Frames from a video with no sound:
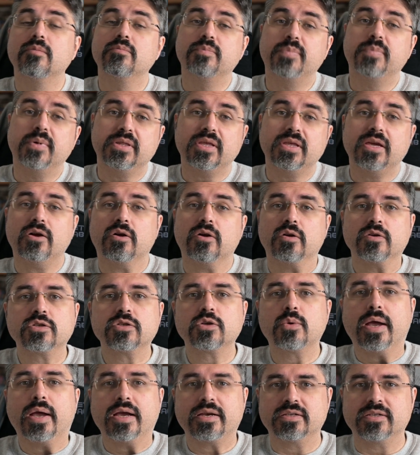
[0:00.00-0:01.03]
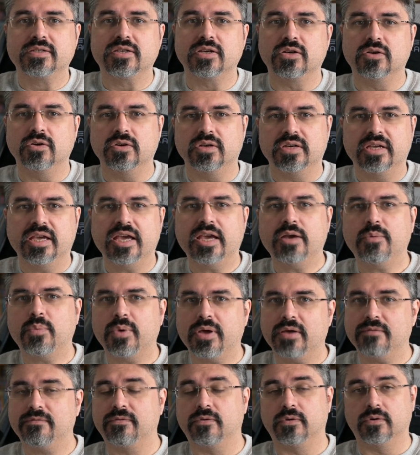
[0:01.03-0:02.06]
but they also act as a good
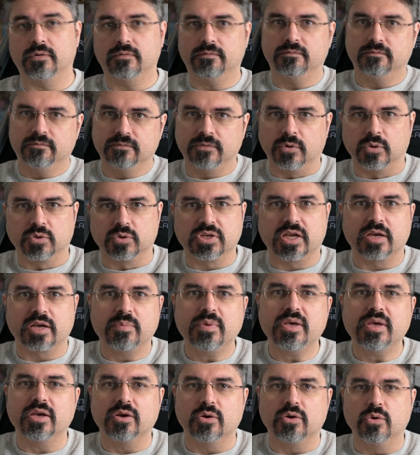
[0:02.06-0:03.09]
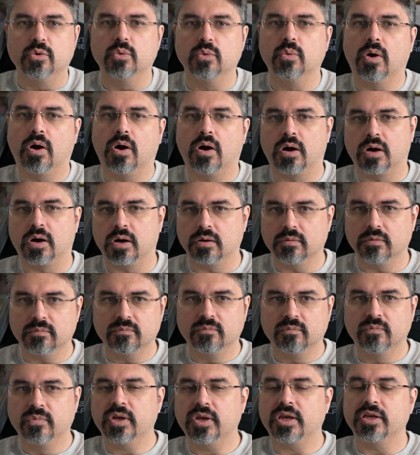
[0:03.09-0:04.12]
gateway for folks like me who are
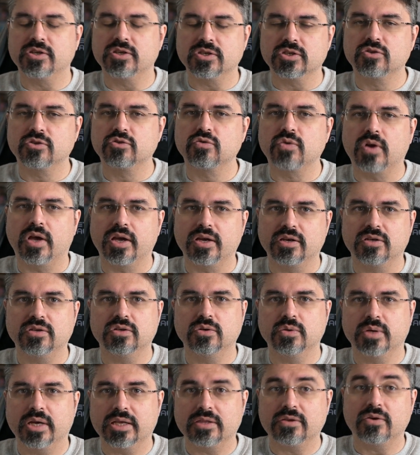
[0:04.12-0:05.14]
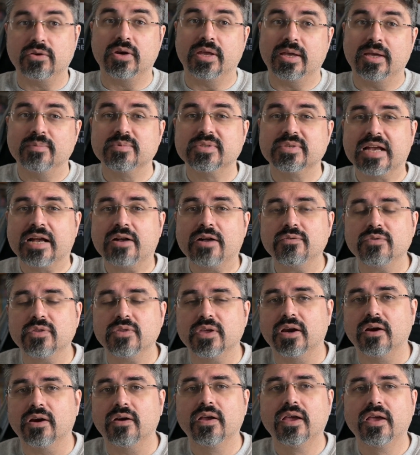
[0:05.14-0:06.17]
really just trying to get their names out
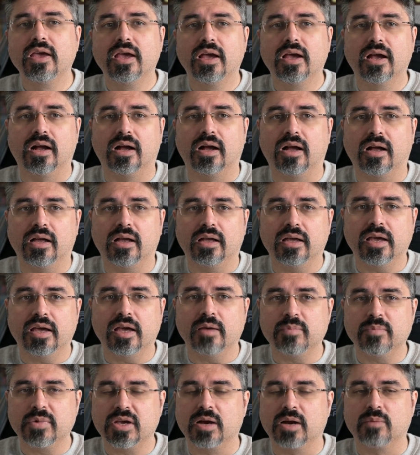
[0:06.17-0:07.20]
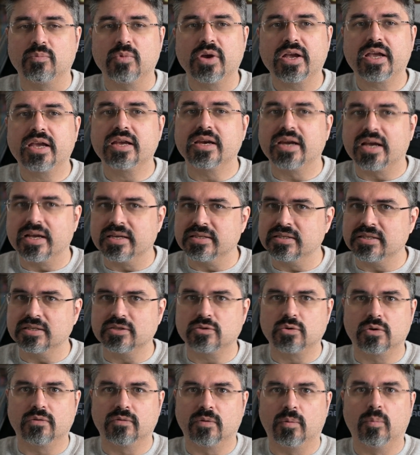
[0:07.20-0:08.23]
there and become recognized as
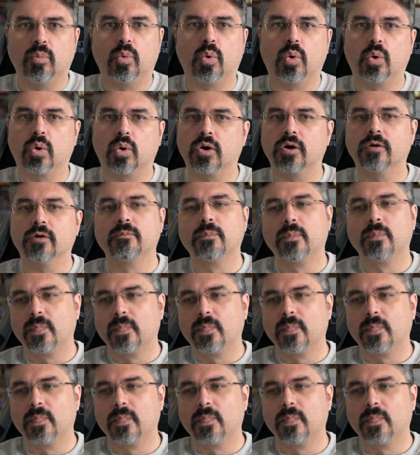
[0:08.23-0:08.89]
sort of a more